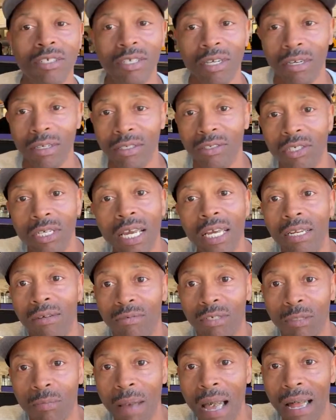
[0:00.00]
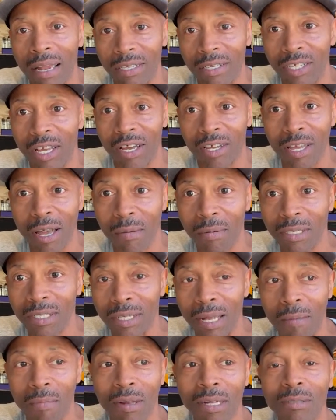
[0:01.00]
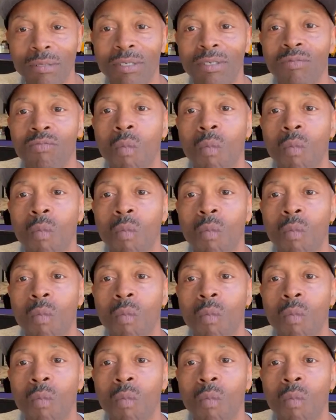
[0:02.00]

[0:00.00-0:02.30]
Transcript: Good. She ain't even smiling, y'all. Y'all better stop hungry.